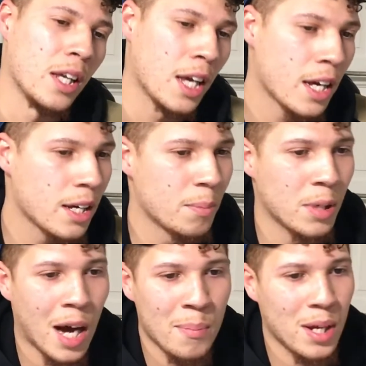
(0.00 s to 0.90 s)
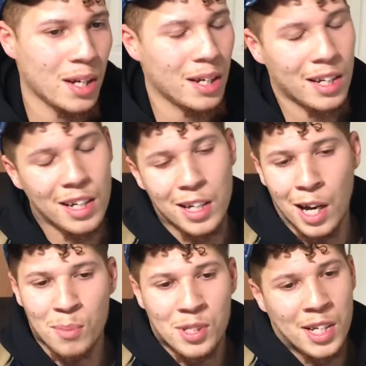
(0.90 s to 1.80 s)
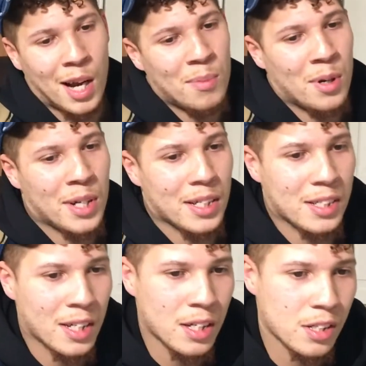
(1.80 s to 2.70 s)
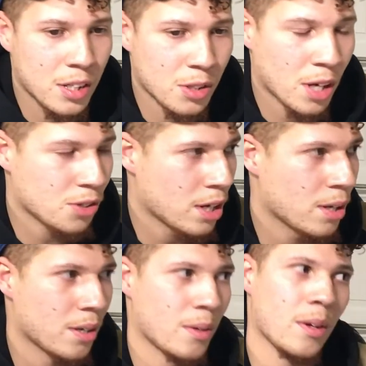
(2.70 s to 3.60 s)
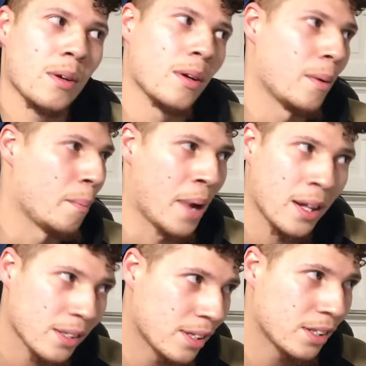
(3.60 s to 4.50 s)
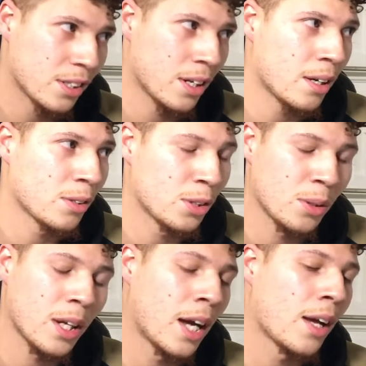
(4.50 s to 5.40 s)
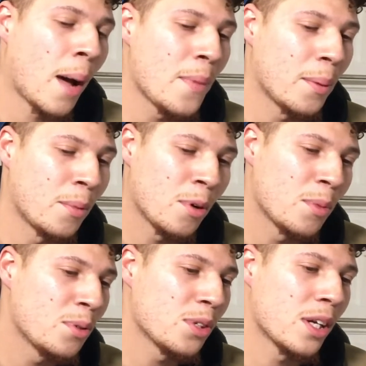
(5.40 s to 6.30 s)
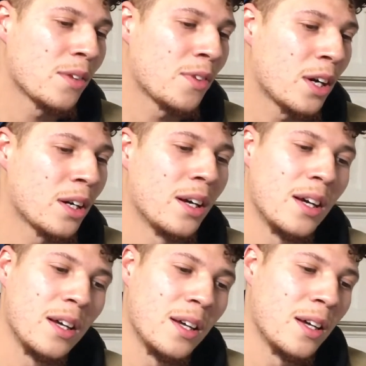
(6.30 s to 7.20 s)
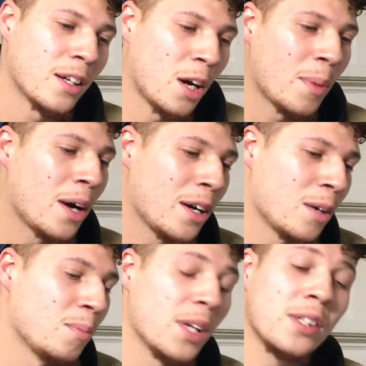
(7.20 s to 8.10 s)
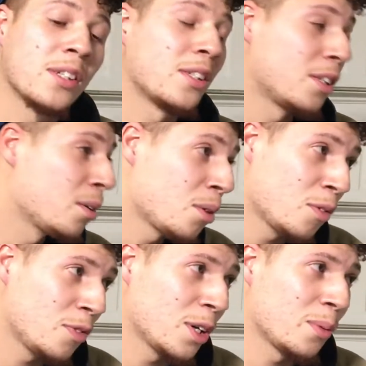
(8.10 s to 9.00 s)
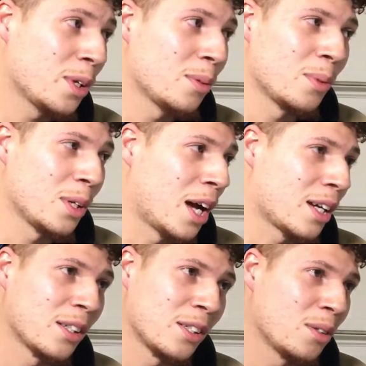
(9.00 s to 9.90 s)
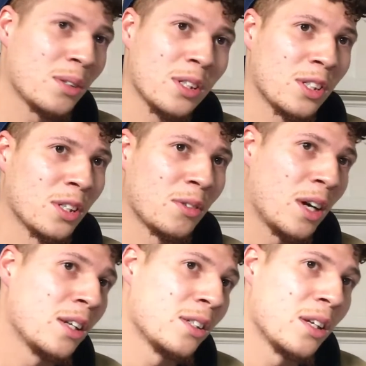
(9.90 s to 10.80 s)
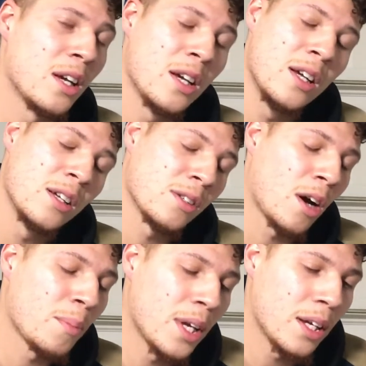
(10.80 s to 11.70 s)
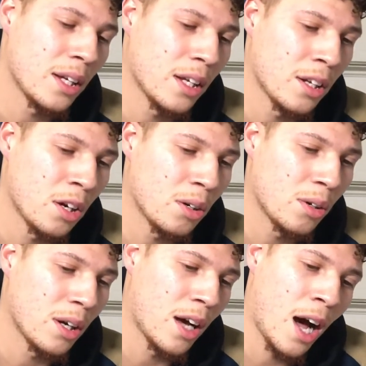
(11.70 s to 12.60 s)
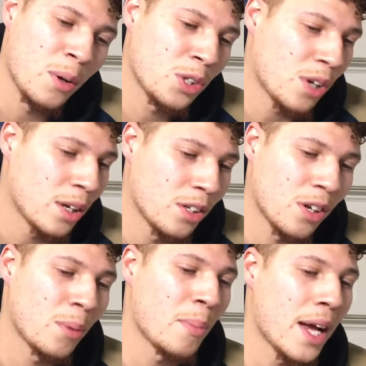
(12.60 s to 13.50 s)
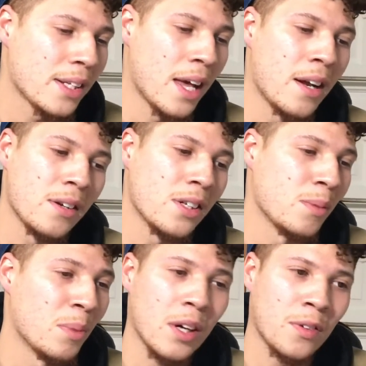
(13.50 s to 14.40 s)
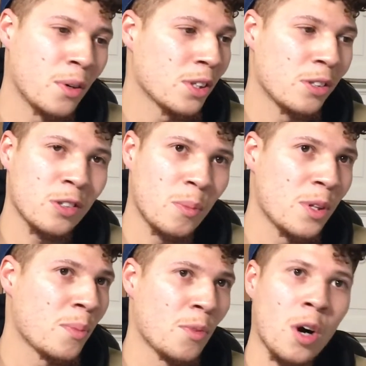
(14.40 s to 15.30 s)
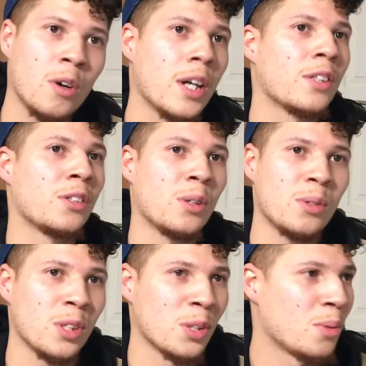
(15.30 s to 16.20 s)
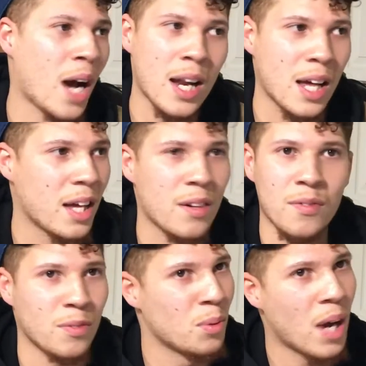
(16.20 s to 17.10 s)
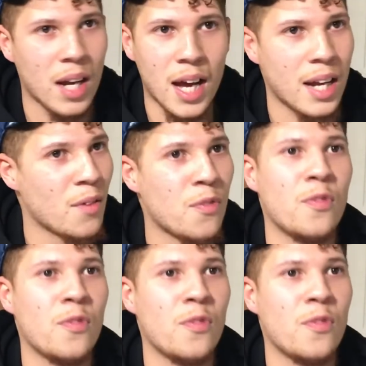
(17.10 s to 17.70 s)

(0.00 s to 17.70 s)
Yeah, but I mean, I'm saying I be on that singing shit, so I try to balance that shit out. So like I make more music that if I come out here, bitches is still gonna fuck with it, but I can still get shit crazy. Yeah. So I mean, you know, I always try to match the energy, but of course there's gonna be them raw ass shows that you gotta have. You gotta have that.